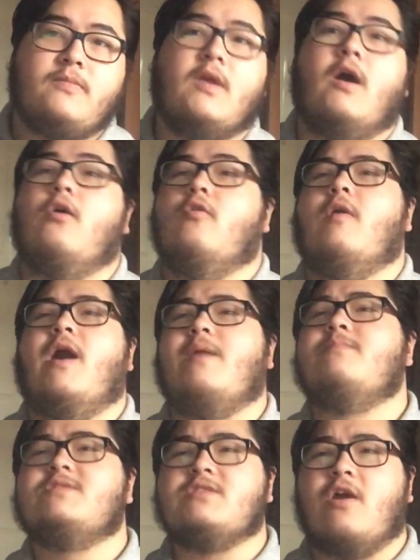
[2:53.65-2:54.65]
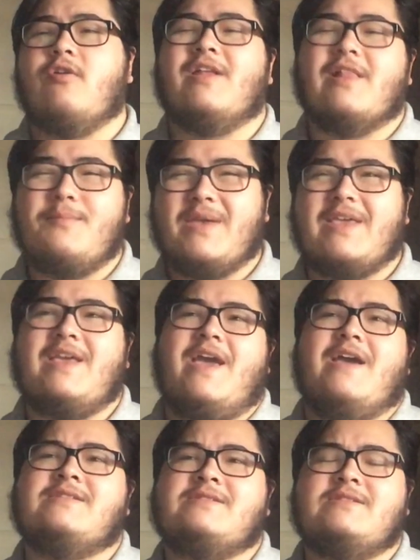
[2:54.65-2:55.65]
oh, I'm sorry, let me
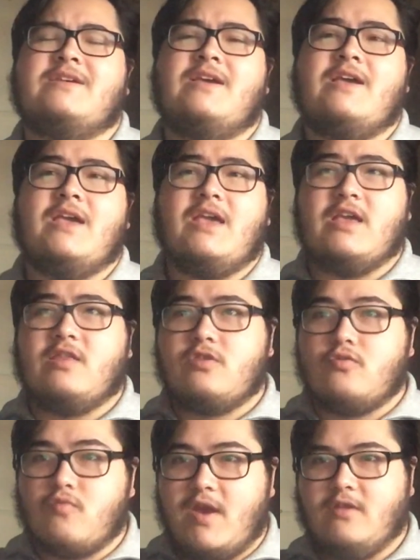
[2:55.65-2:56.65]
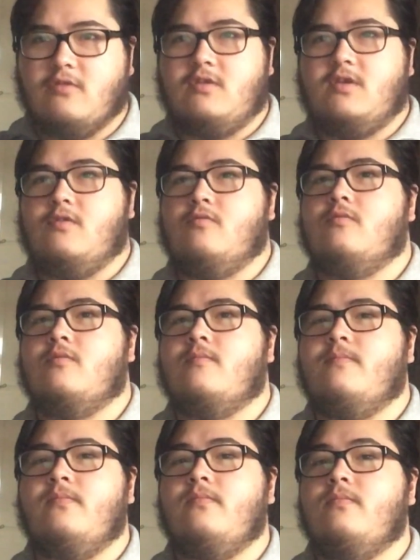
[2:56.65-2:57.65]
guess, he threatened you.
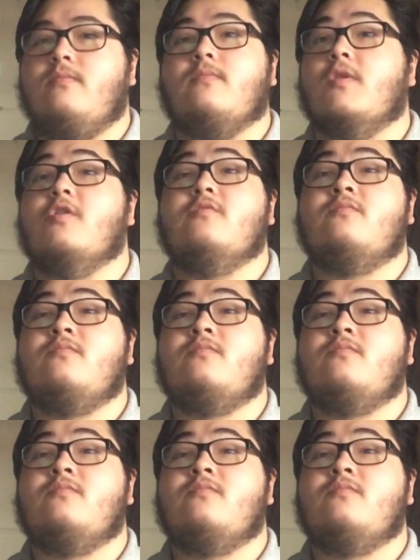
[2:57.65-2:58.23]
No.